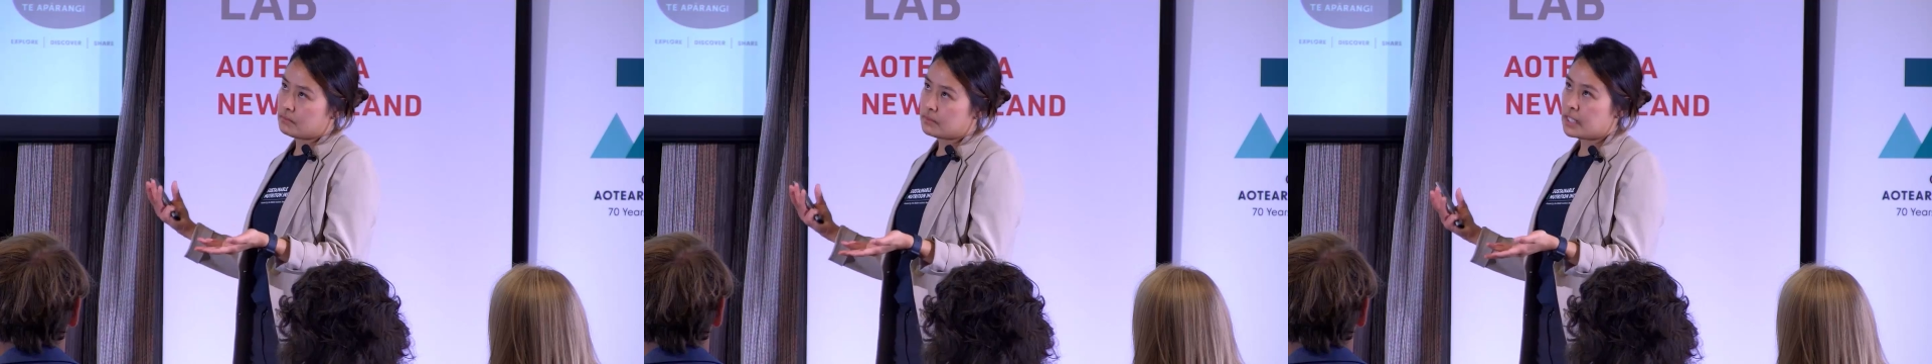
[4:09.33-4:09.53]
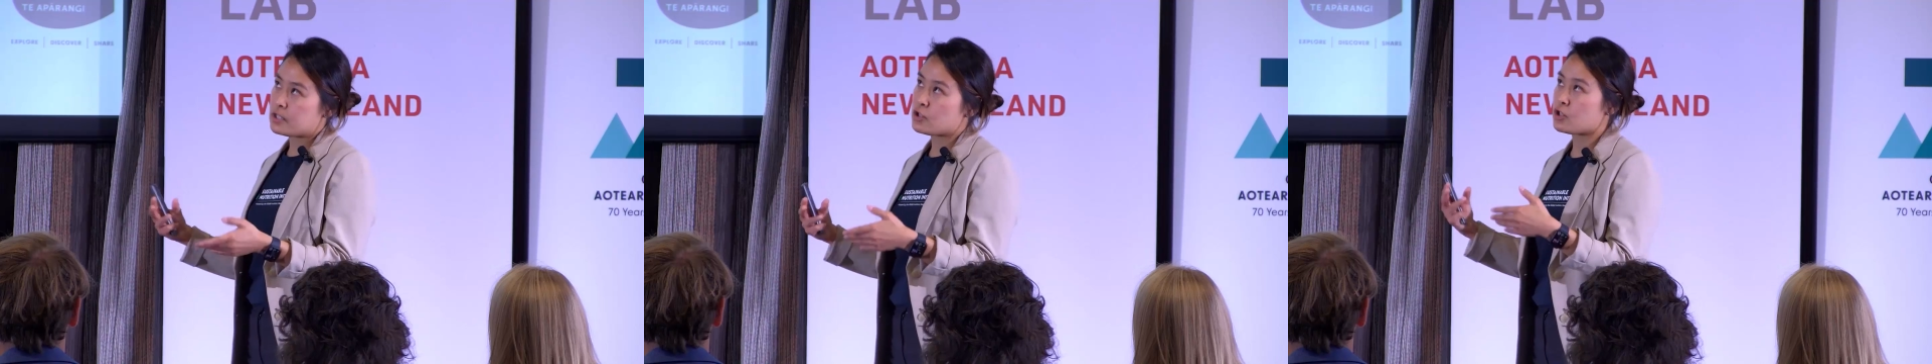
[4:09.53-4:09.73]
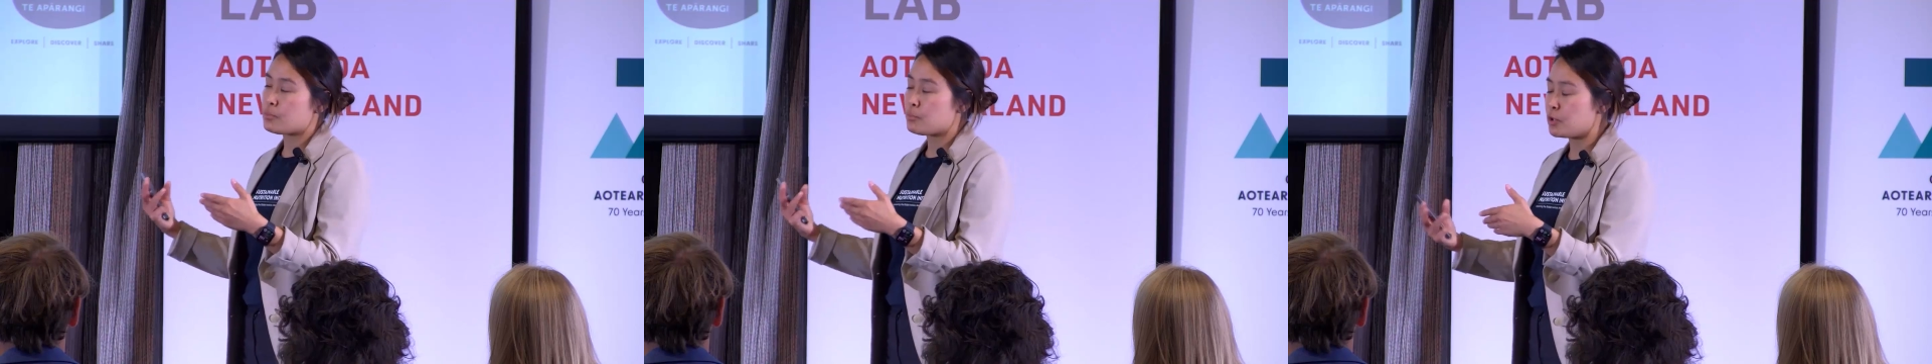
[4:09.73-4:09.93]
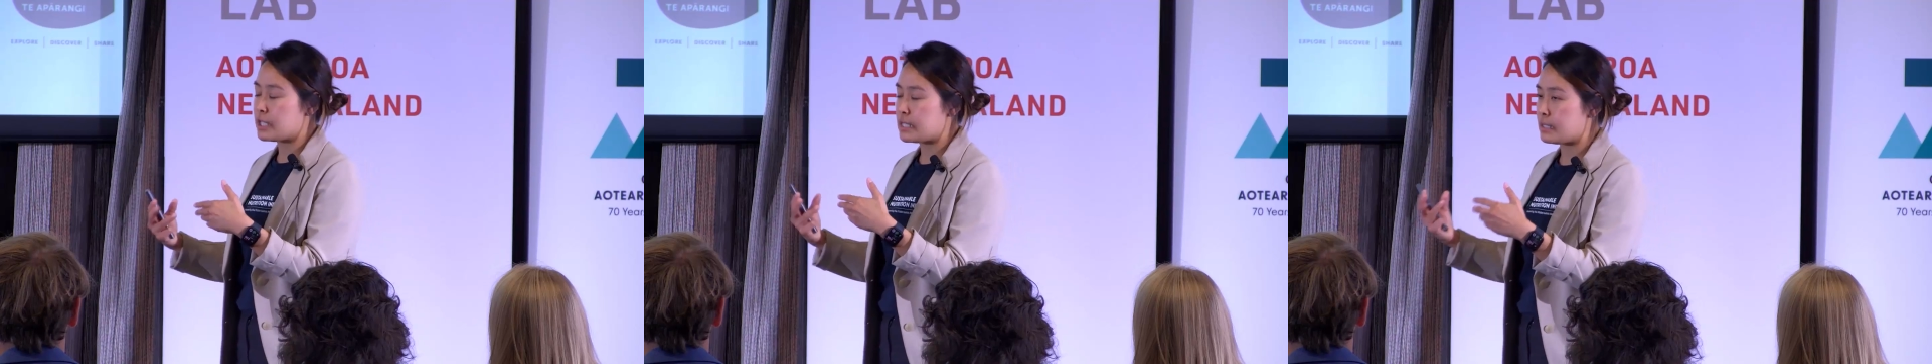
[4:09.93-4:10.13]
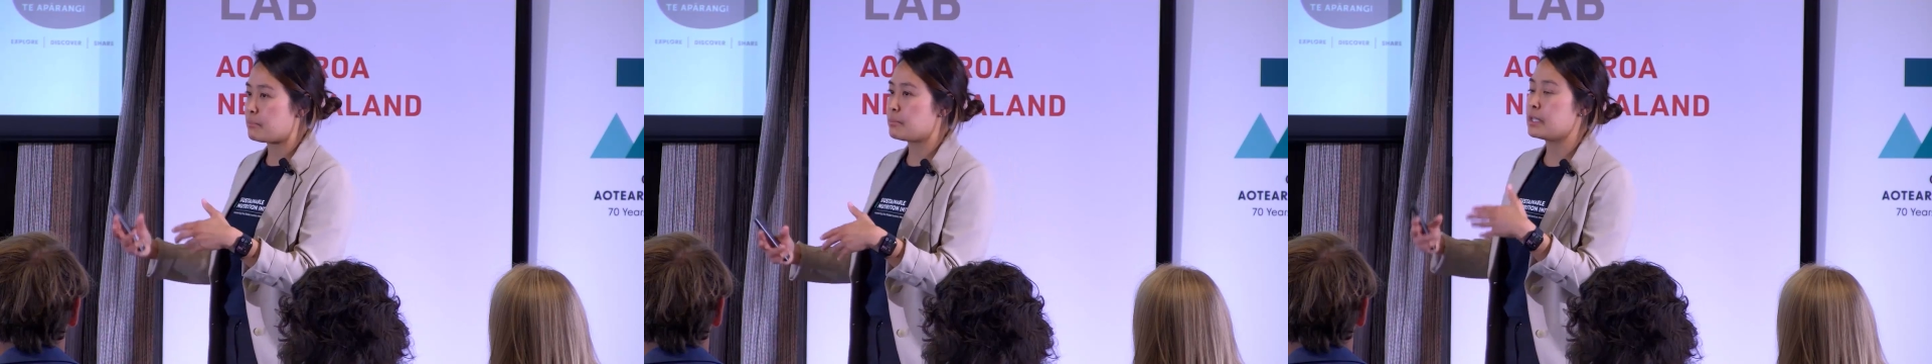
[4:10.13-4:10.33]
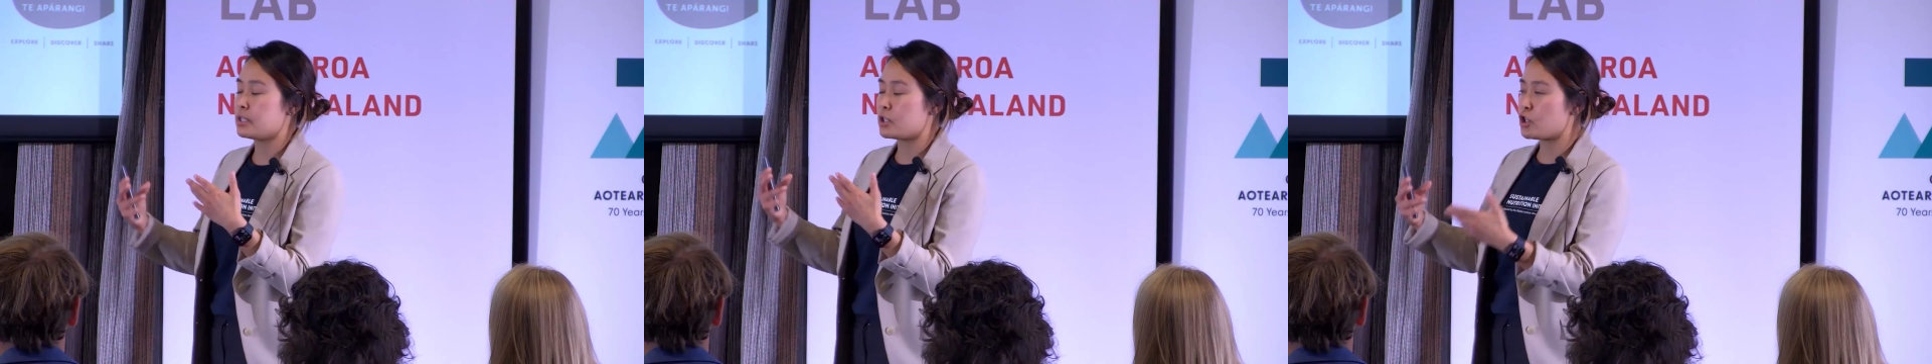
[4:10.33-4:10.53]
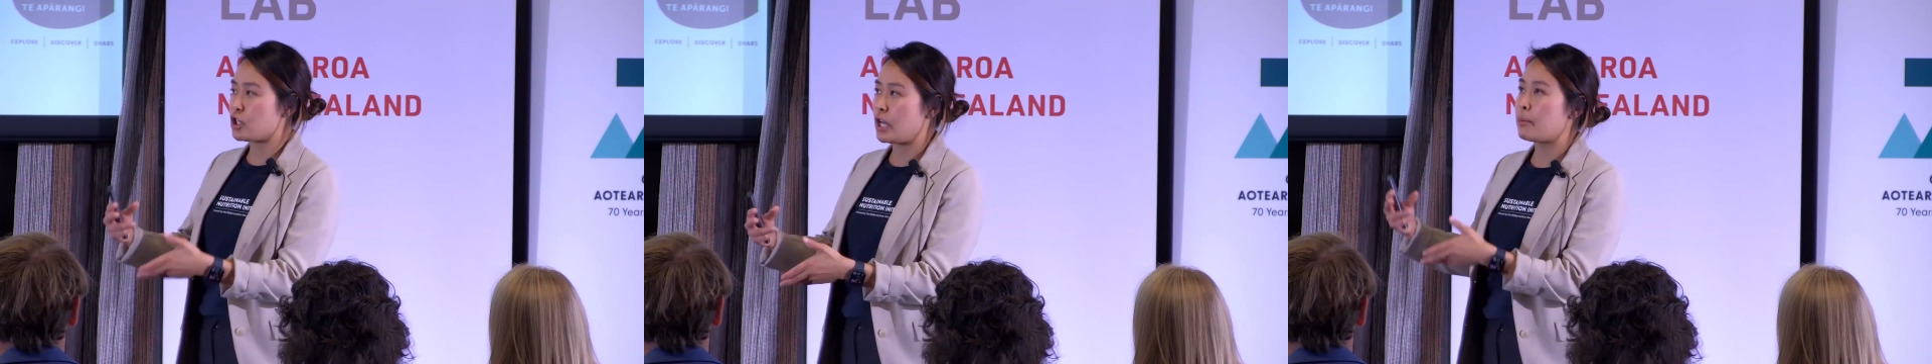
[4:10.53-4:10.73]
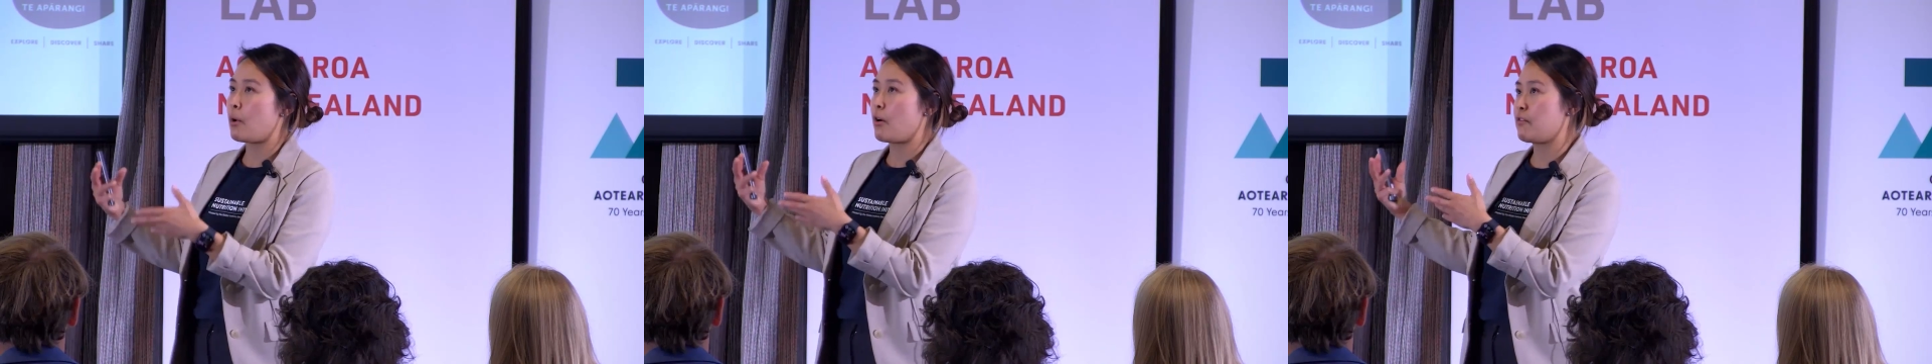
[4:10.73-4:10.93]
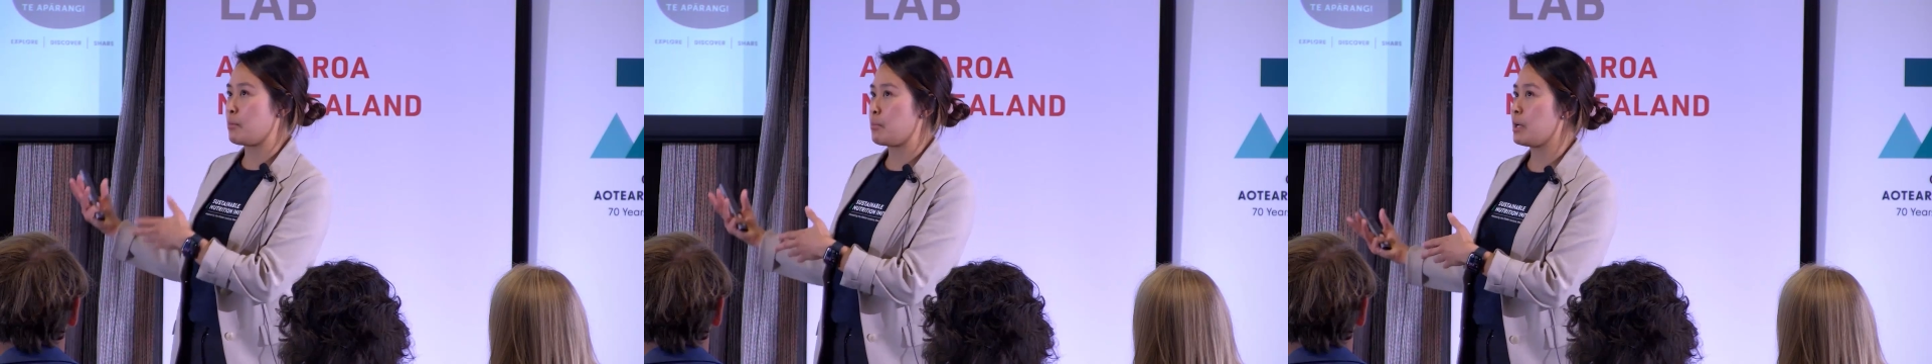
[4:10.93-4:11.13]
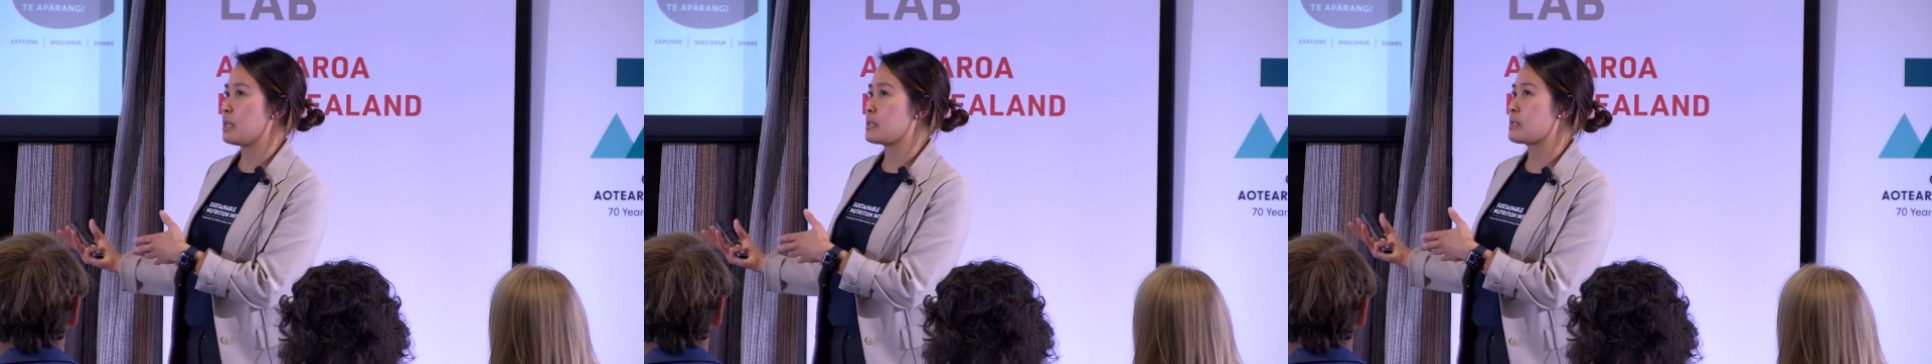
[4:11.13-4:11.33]
let's just put it simply, the shape of
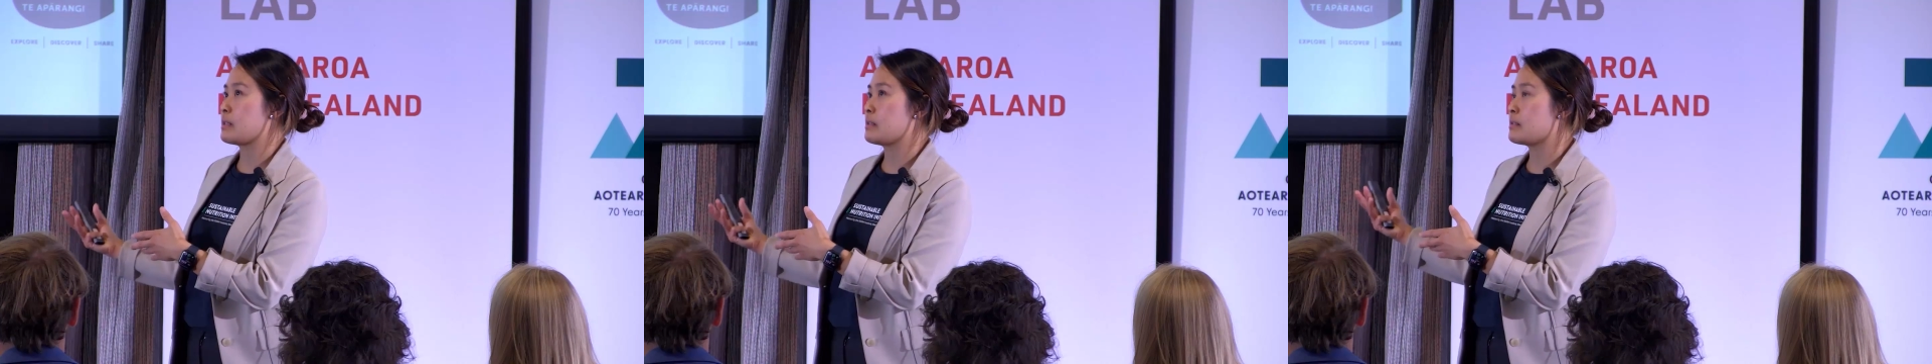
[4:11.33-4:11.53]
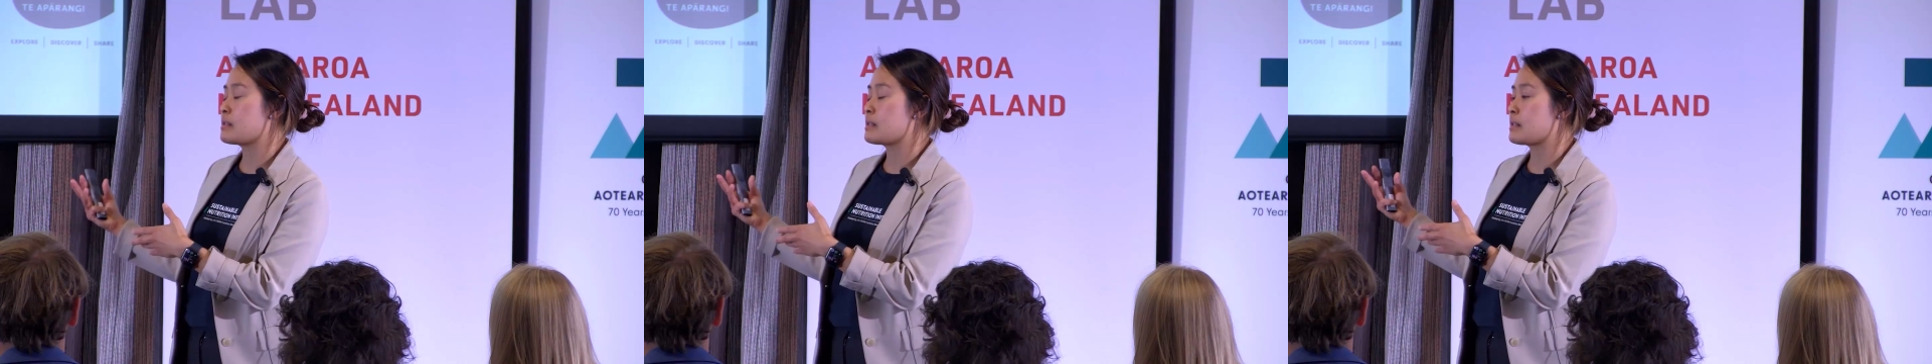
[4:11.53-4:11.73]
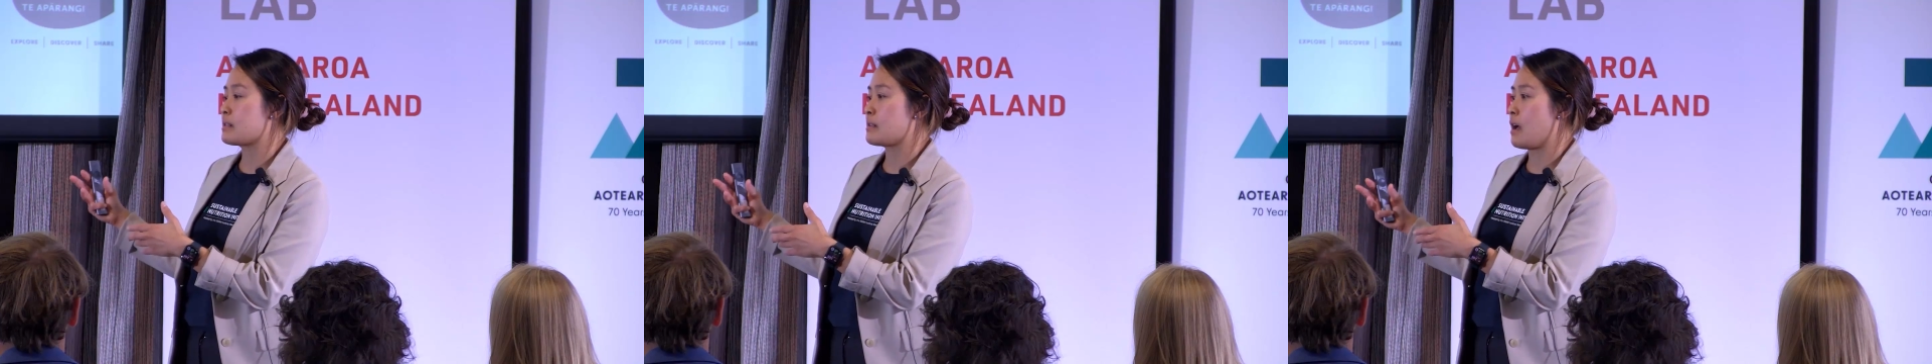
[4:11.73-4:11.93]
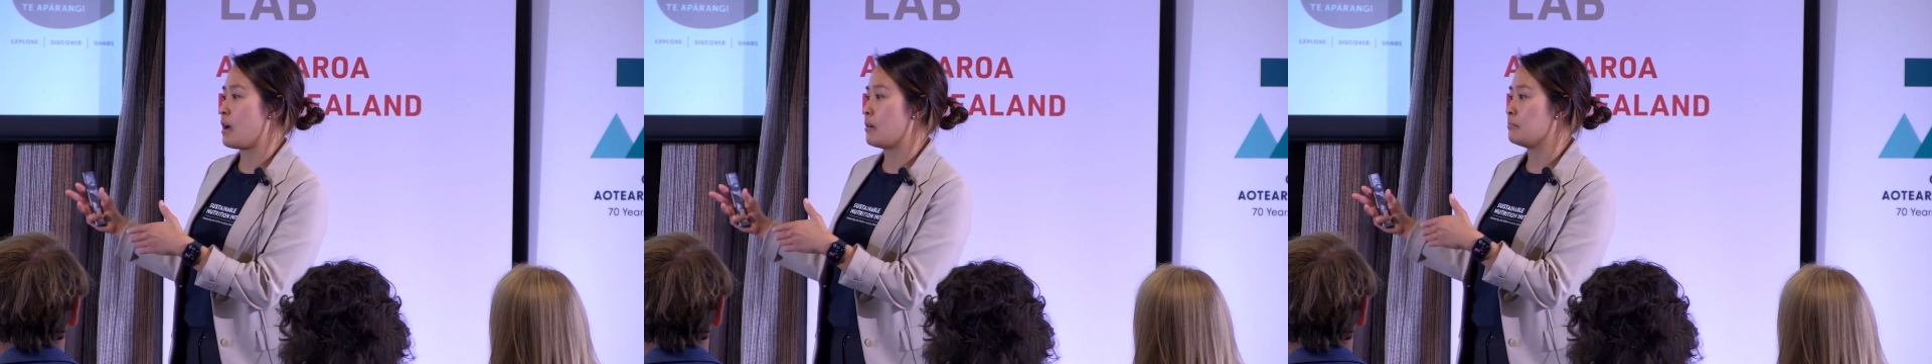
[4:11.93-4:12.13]
a person's